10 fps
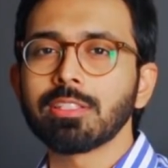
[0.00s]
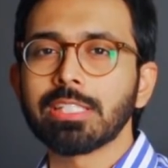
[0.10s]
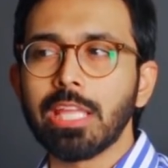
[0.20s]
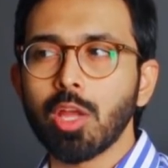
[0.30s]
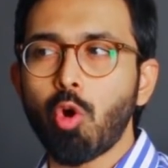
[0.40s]

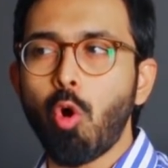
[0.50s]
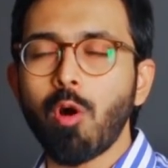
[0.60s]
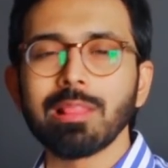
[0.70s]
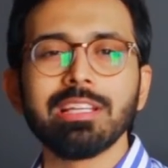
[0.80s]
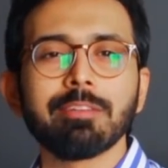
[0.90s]
seeing
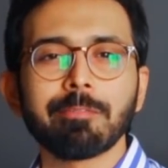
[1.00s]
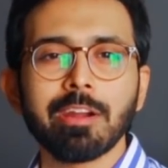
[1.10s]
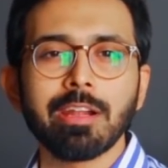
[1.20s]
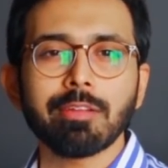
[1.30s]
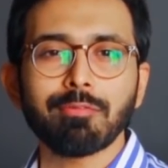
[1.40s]
all the
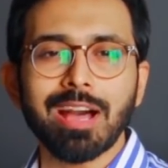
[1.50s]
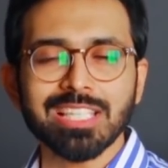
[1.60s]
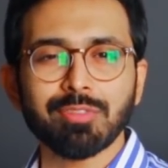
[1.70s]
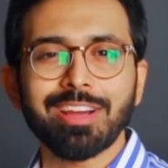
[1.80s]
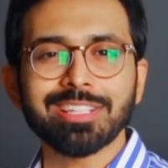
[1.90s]
different
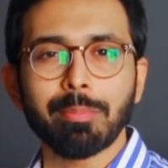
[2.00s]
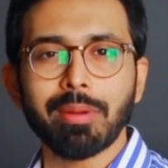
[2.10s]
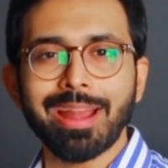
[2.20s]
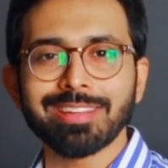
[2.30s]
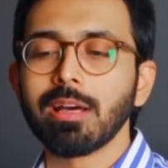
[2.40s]
fast fashion
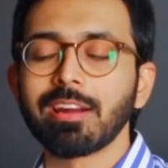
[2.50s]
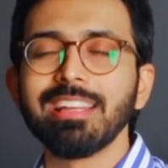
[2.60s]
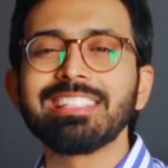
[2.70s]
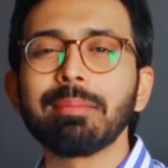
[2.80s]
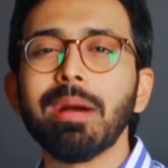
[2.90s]
brands
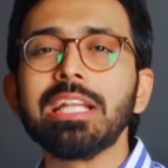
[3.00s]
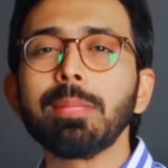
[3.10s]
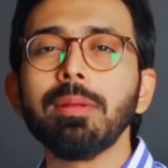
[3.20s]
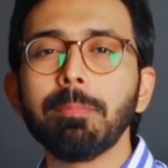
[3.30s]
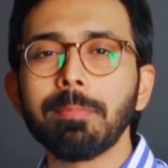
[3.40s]
releasing
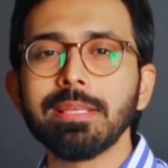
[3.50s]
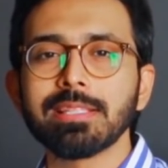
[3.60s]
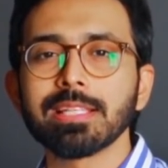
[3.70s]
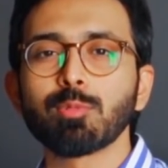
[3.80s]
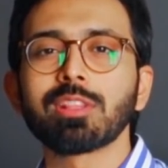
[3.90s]
multiple
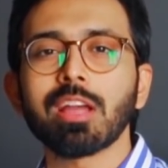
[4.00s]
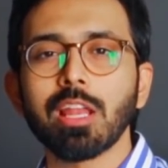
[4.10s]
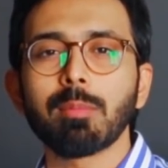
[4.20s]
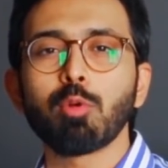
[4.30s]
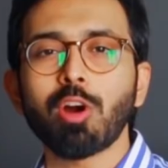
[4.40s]
pieces with
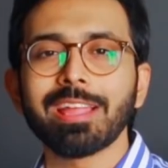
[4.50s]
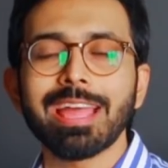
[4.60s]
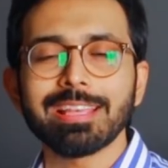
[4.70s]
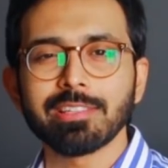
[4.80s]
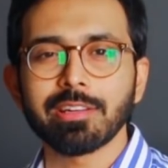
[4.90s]
color blocking
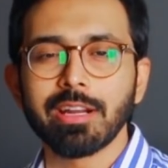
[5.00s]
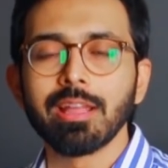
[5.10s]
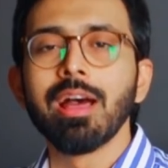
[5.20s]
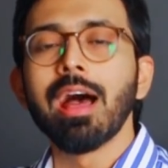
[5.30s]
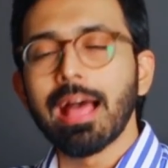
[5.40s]
as a trend
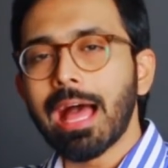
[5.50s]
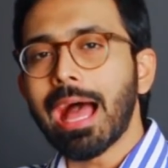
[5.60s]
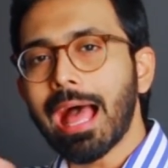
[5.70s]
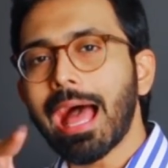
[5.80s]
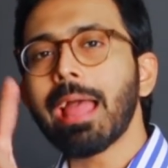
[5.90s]

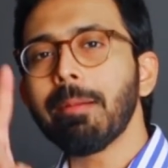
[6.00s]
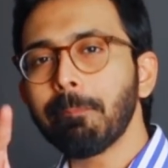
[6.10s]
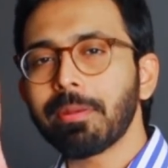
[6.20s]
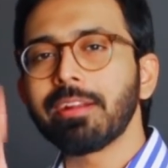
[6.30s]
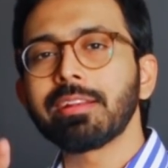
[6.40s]
I
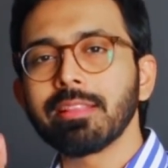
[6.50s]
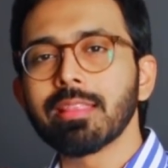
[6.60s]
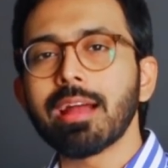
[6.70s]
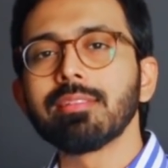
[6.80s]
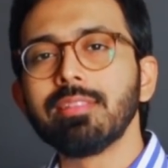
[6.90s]
am predicting
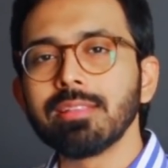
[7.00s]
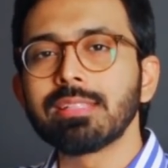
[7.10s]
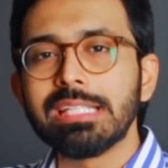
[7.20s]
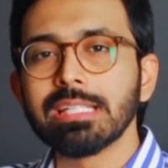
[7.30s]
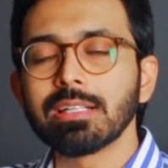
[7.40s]
that this
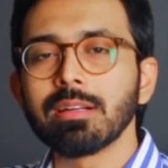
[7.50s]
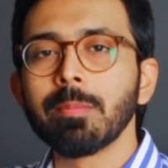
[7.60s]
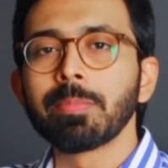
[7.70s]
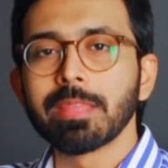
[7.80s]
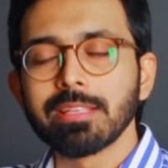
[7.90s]
year
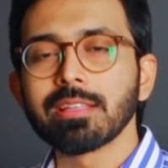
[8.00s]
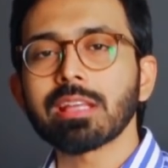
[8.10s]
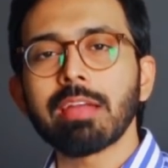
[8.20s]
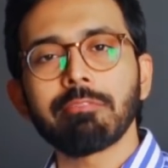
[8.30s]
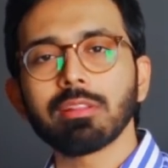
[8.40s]
is the
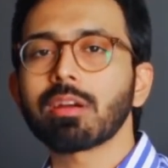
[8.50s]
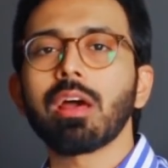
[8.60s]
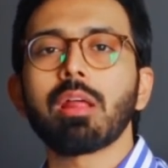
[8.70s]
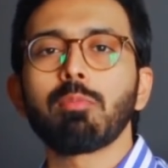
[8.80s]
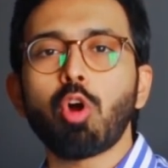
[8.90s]
time for the
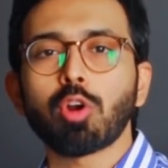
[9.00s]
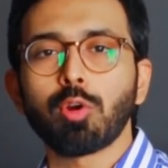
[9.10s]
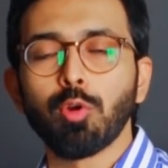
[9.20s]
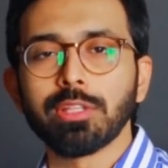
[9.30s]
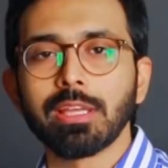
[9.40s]
color block
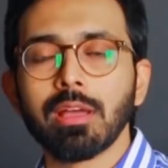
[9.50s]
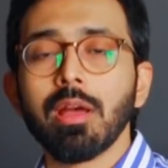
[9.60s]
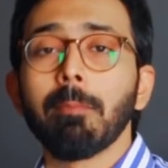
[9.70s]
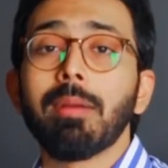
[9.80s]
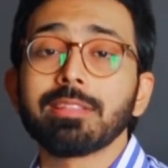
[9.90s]
clothing,
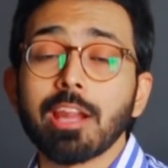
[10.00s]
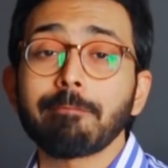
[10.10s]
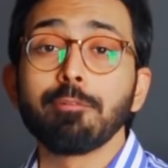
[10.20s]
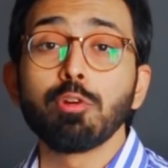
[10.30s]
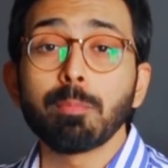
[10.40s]
but there are
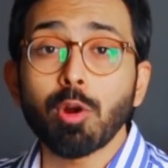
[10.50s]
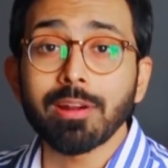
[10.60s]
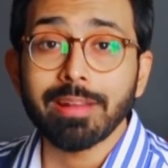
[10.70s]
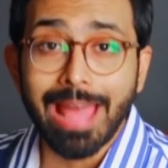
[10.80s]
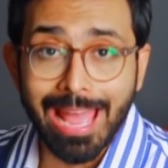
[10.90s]
few
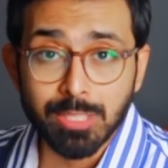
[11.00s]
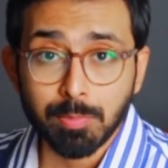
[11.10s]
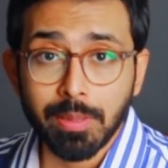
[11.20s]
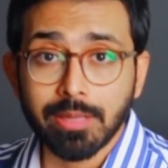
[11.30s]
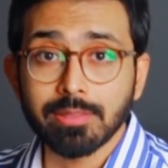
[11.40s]
important
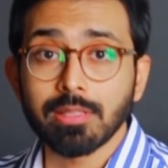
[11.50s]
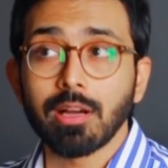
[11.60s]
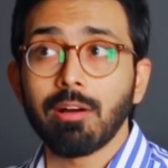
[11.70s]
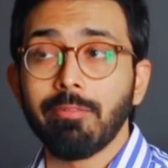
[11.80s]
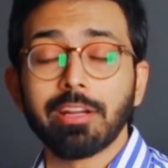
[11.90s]
aspects
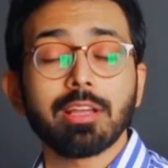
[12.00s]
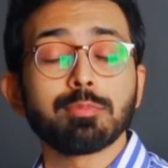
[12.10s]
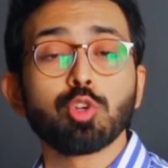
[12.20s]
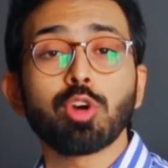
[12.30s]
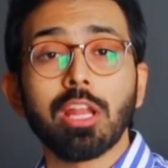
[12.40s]
uh, when it comes
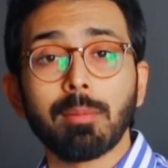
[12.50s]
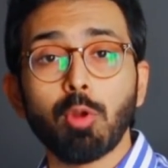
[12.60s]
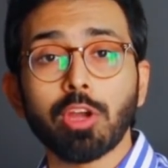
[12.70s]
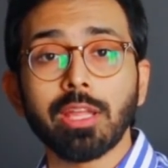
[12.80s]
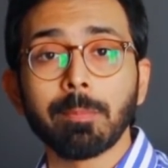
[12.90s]
to color
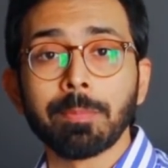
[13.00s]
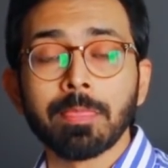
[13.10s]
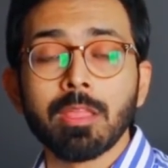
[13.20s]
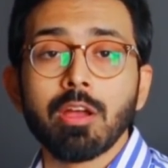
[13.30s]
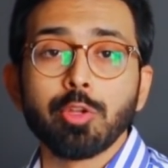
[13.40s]
blocking.
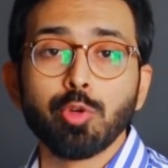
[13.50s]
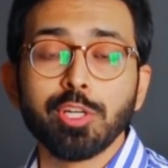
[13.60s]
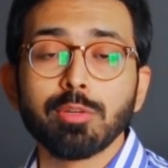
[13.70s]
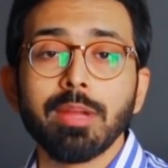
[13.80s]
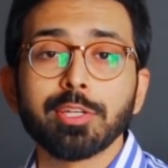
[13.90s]
You
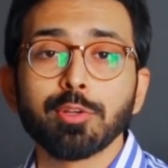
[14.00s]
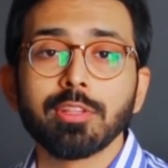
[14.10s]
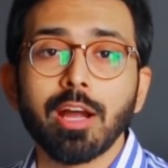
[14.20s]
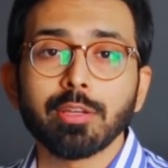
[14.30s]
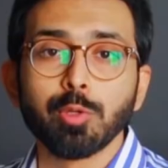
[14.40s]
need to make sure
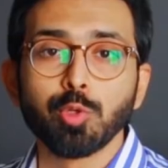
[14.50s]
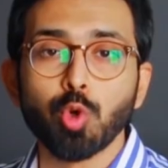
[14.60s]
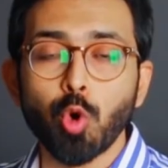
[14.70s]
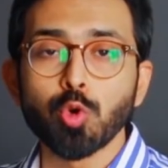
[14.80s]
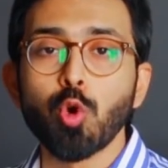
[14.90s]
that you
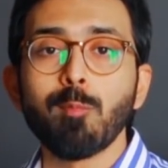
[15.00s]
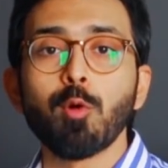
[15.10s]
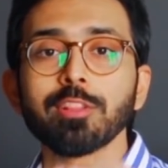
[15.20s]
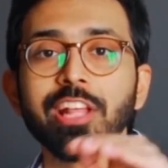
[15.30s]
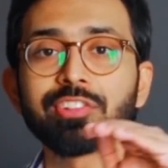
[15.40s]
don't go
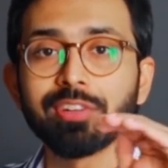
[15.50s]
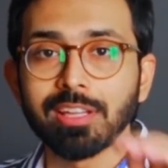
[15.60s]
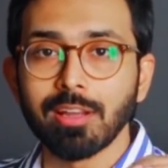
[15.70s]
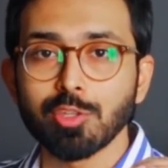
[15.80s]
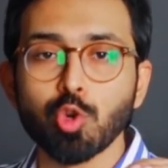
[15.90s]
more than three
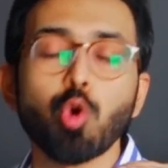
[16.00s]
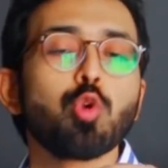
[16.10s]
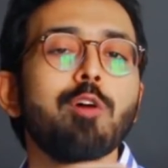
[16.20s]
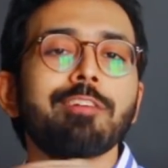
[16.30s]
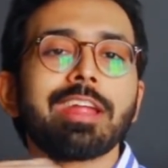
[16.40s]
colors, don't
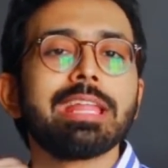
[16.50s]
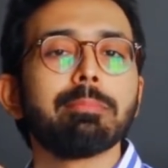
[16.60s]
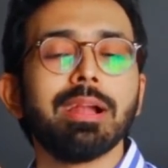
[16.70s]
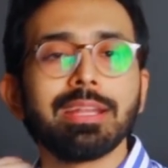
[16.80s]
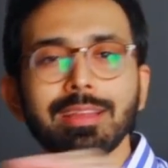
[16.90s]
go for any
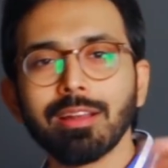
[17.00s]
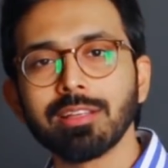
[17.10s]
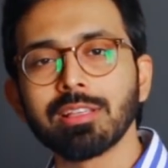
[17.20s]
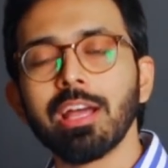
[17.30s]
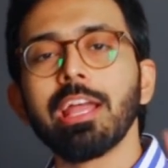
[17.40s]

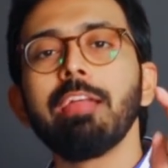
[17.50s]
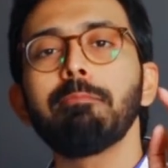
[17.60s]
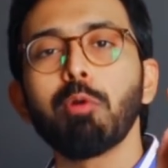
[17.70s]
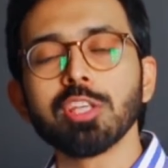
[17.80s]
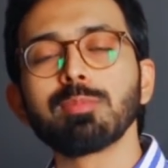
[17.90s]
multicolors.
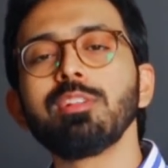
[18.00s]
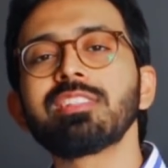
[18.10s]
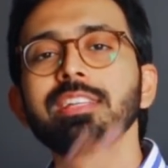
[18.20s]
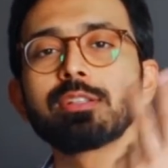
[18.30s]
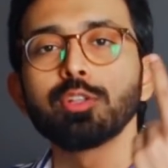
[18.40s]
If possible,
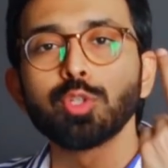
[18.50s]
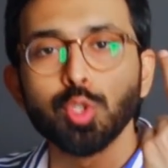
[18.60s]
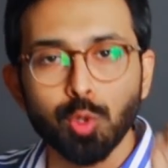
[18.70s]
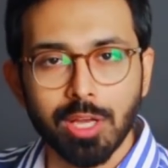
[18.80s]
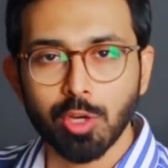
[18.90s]
stick to
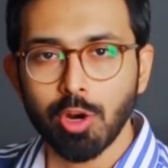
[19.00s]
two color